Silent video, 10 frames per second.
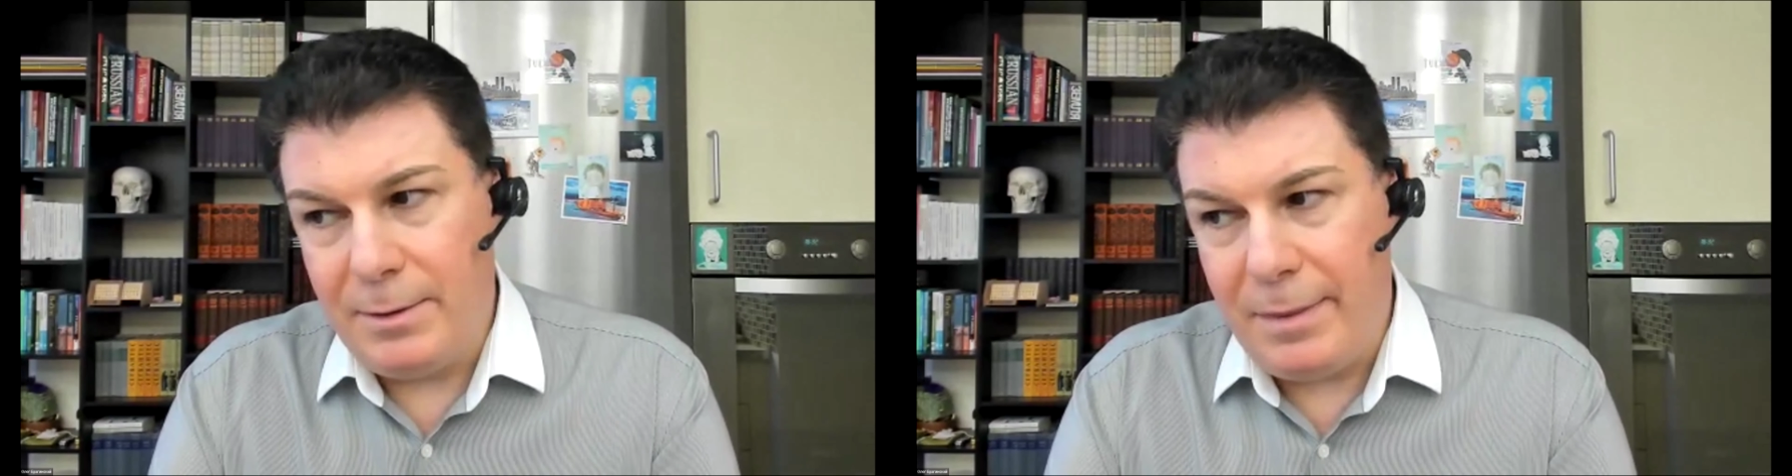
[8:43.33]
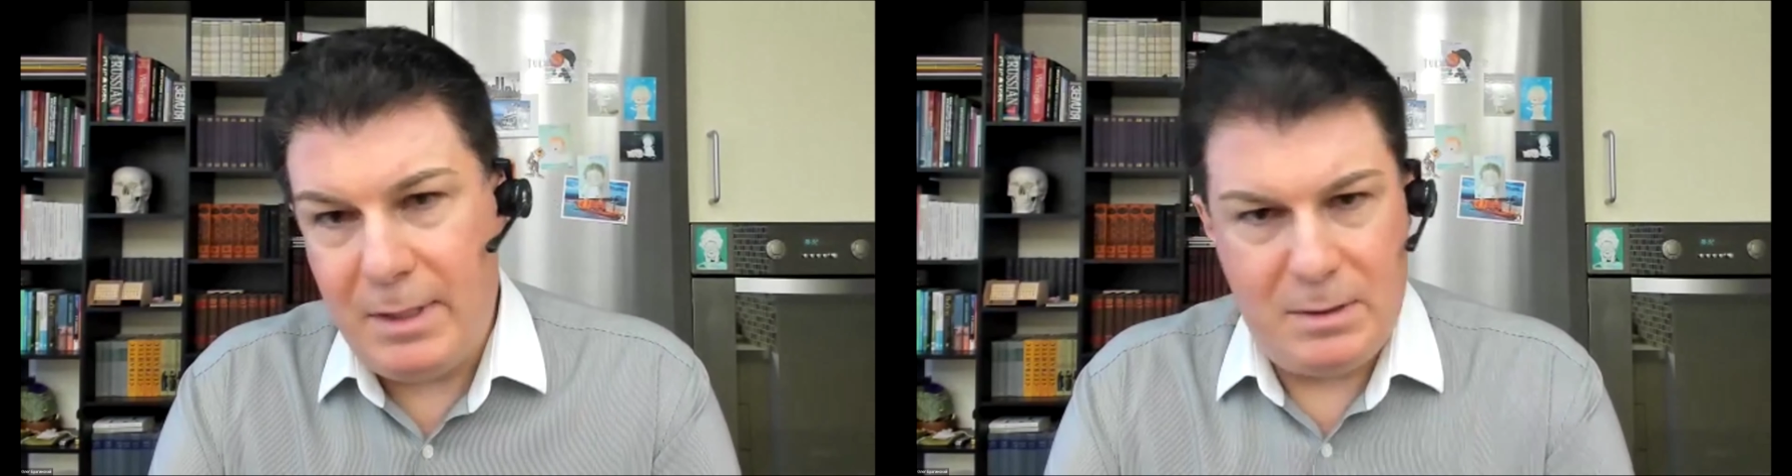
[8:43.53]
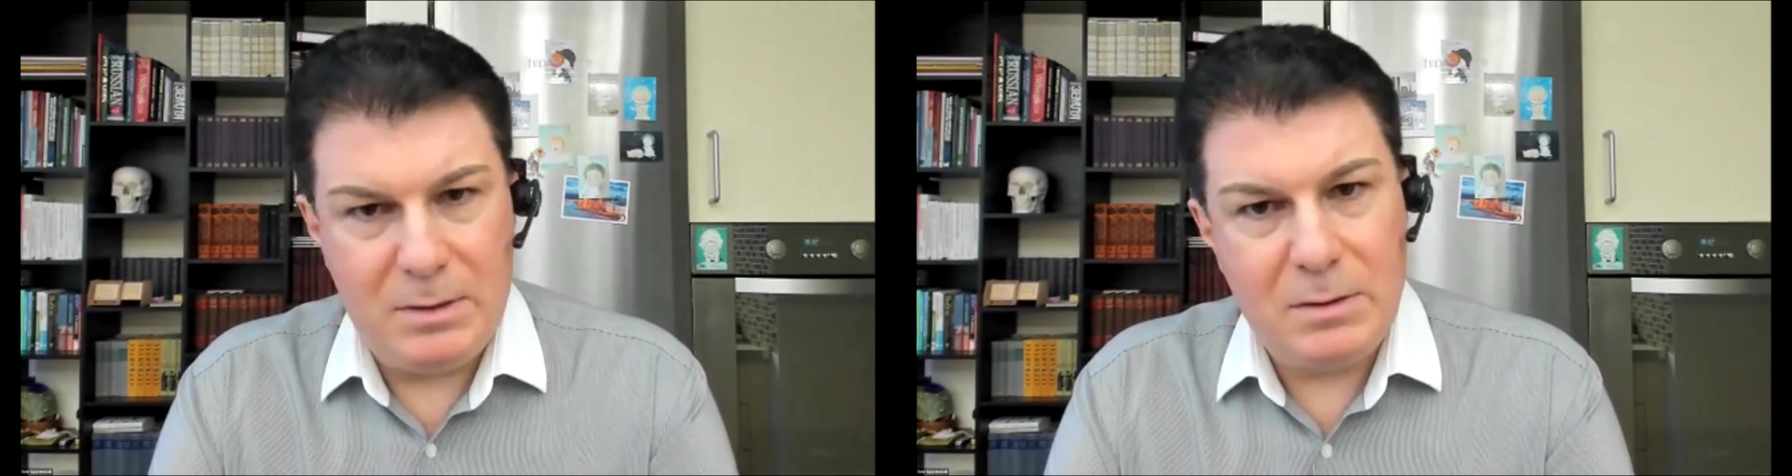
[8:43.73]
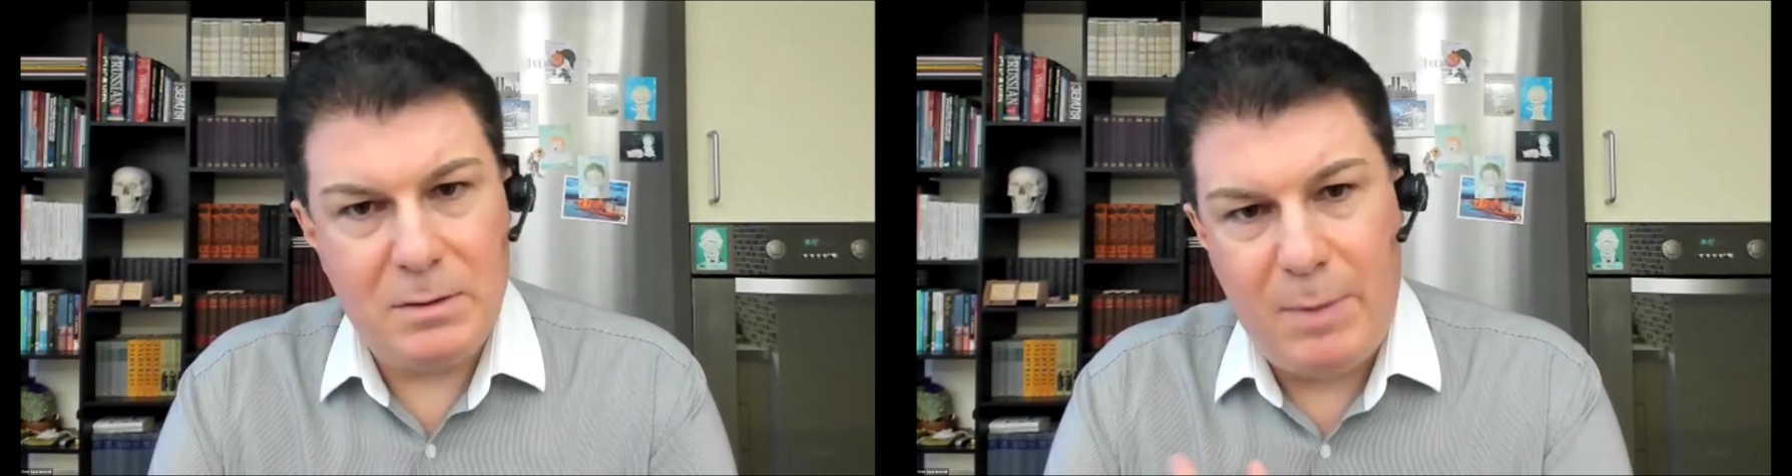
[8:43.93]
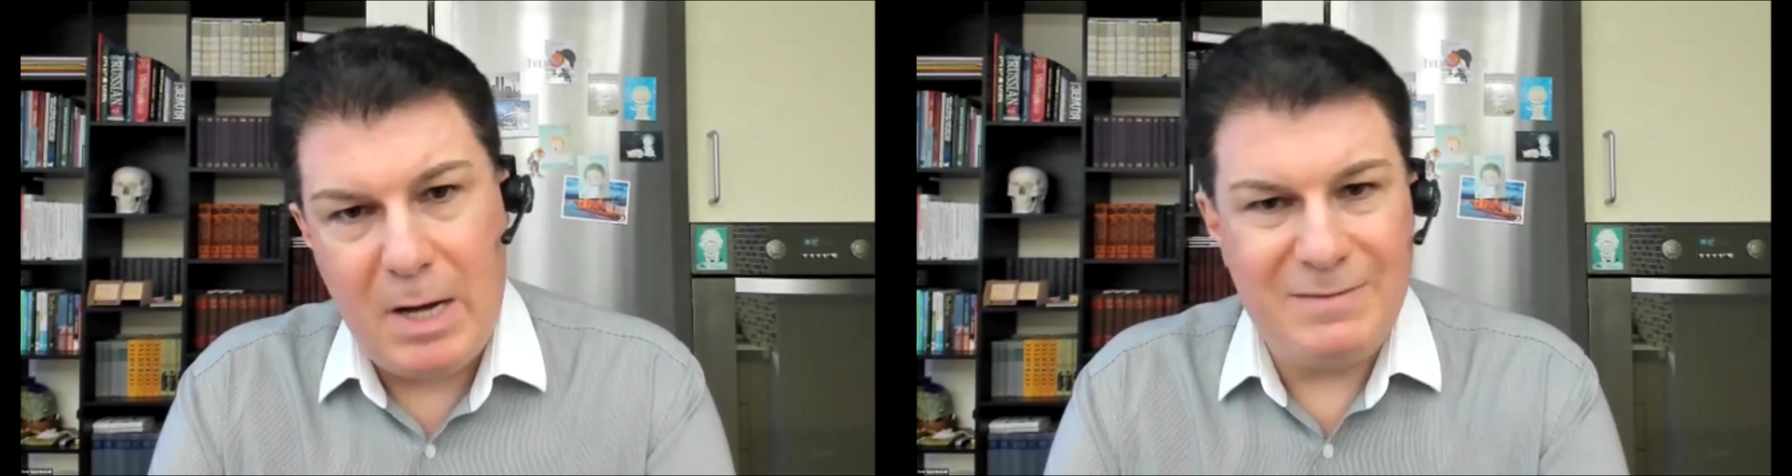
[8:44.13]
this is
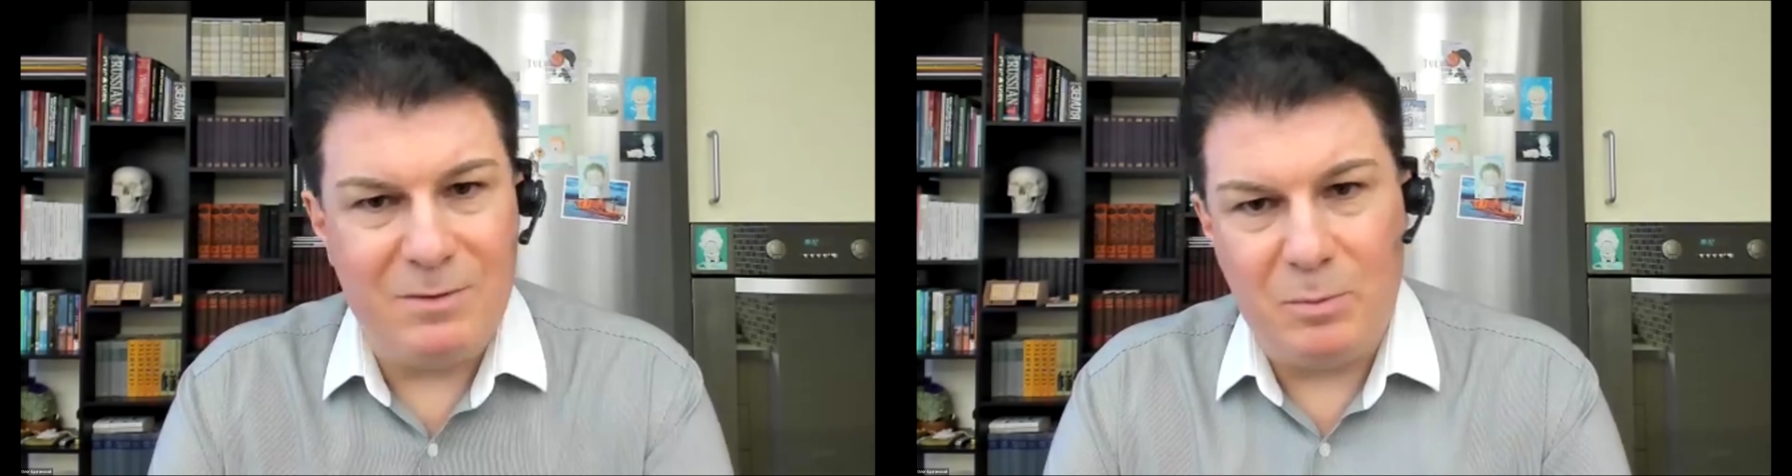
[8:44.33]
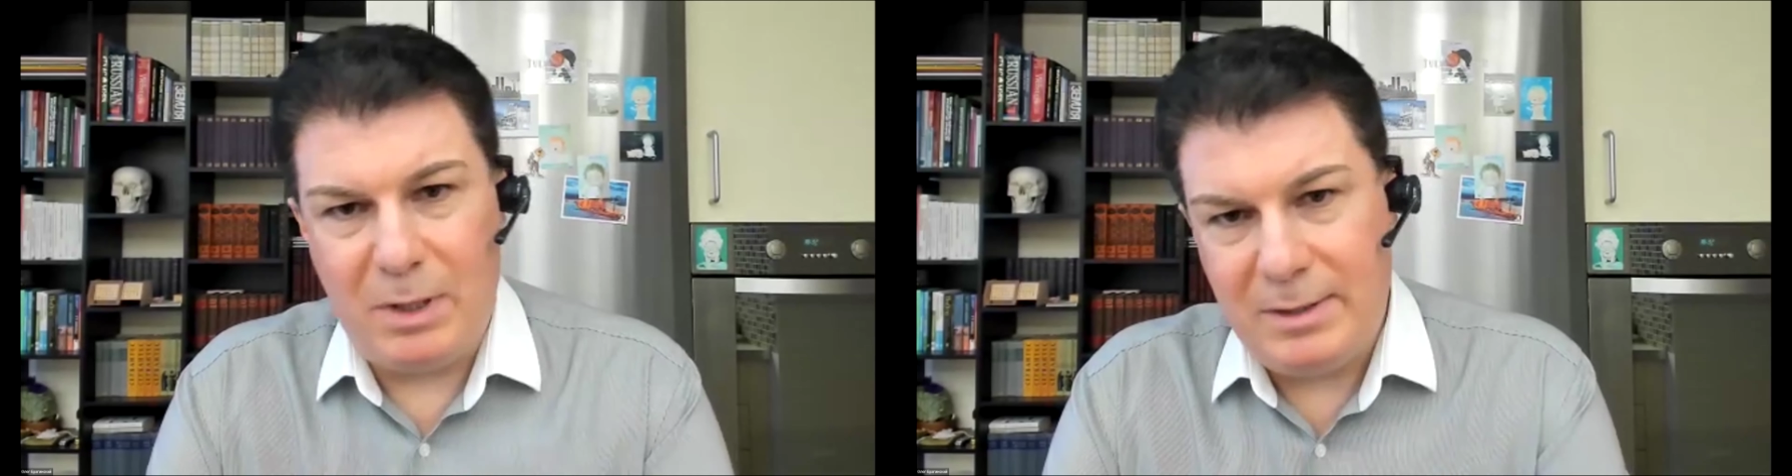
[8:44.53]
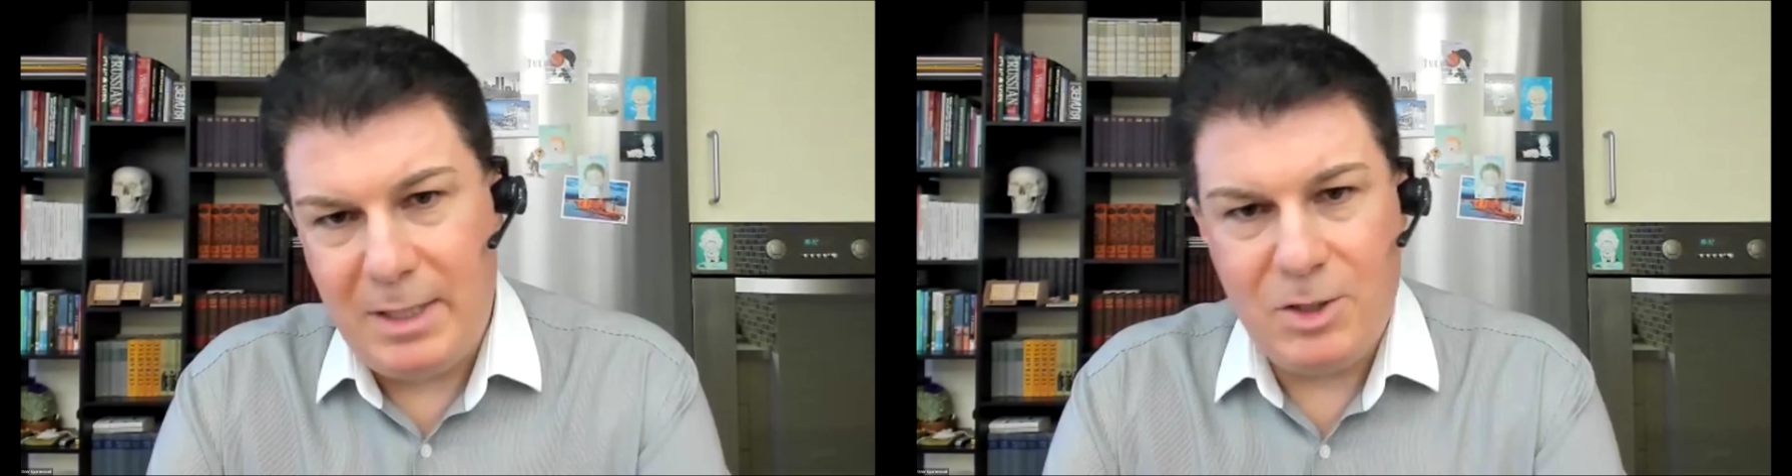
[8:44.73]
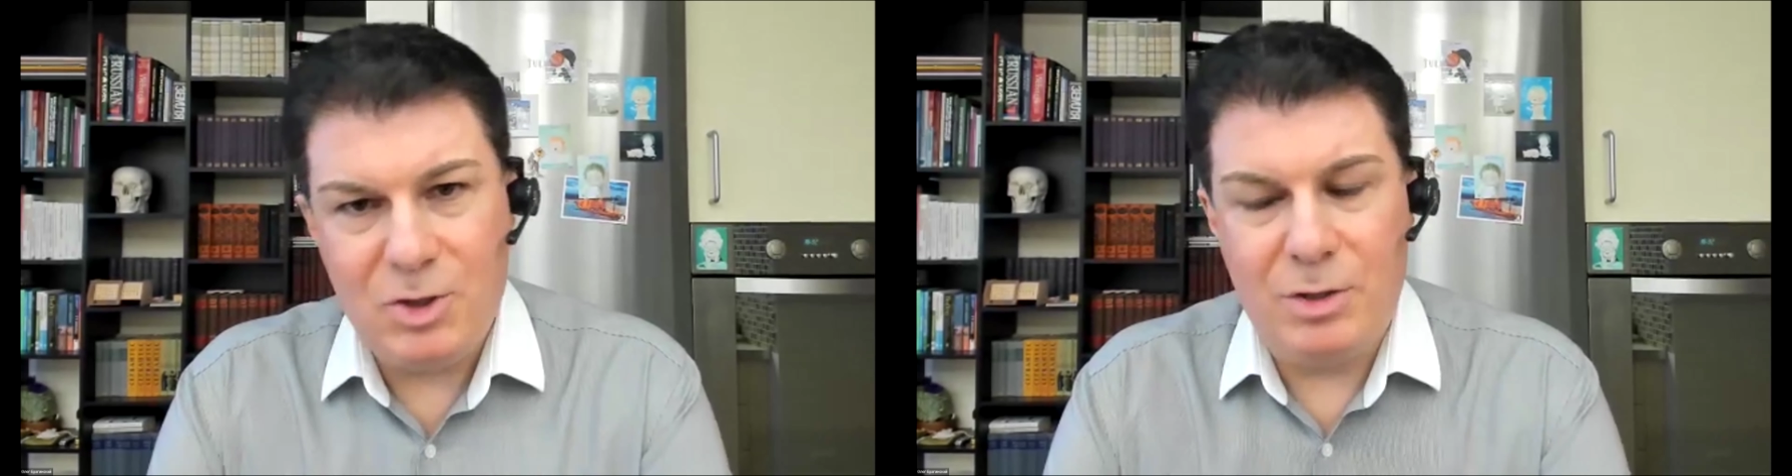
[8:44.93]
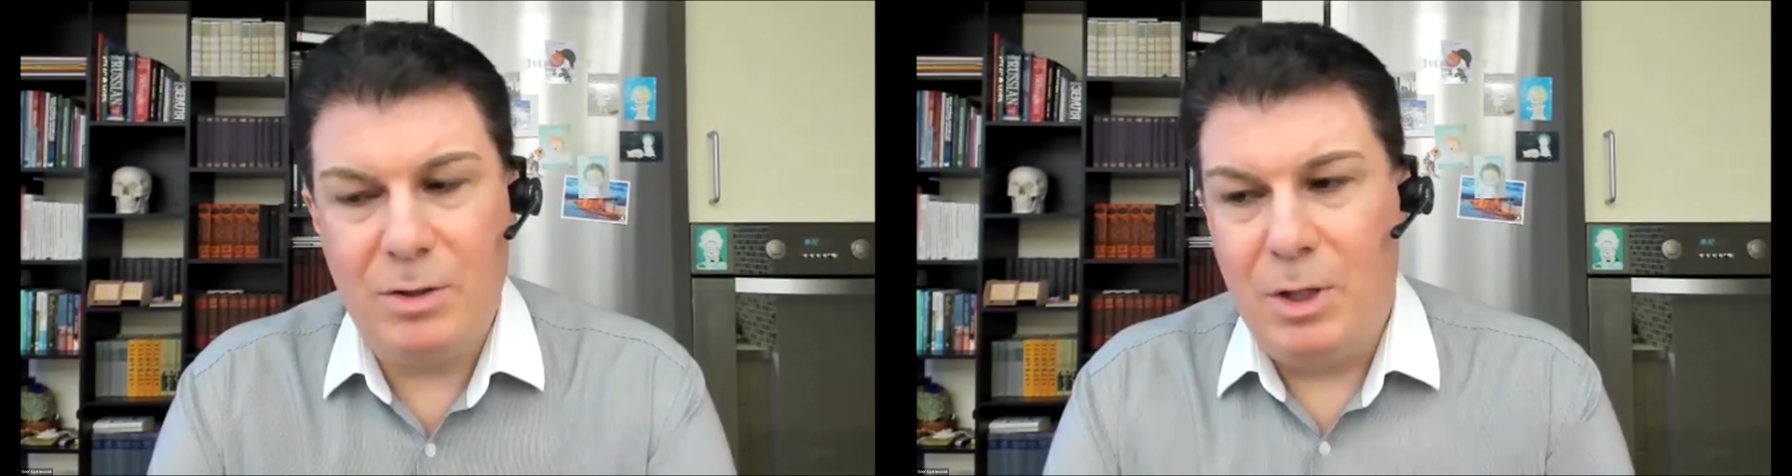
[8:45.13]
password
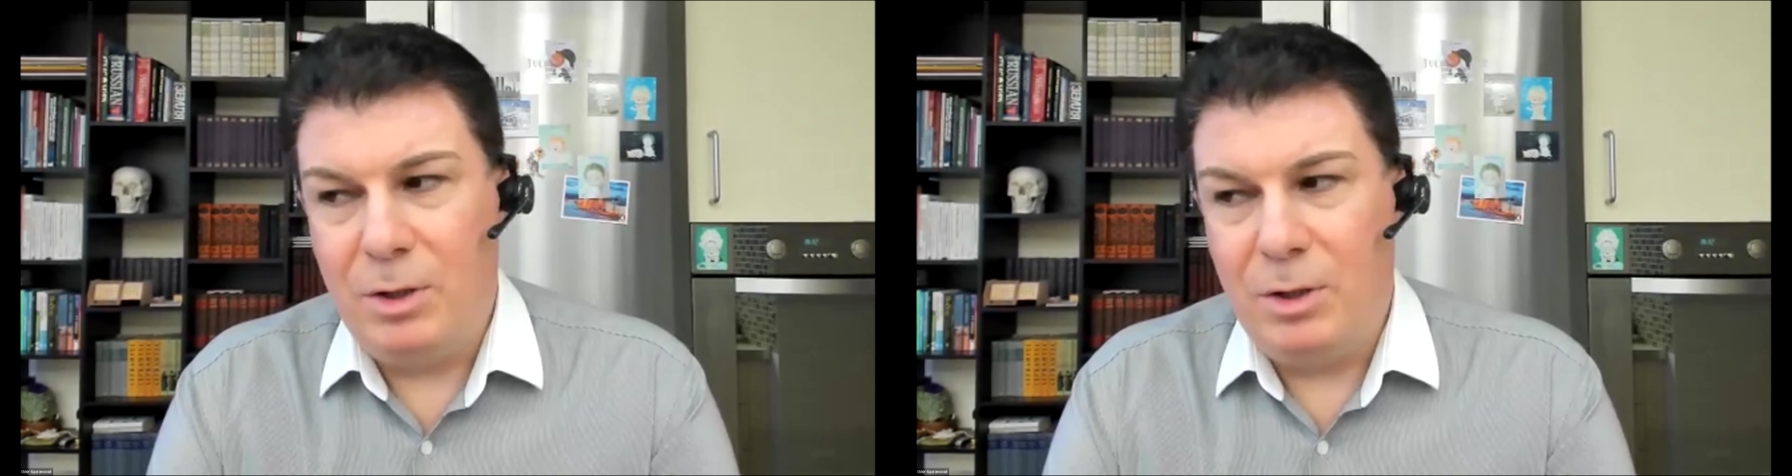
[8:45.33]
protection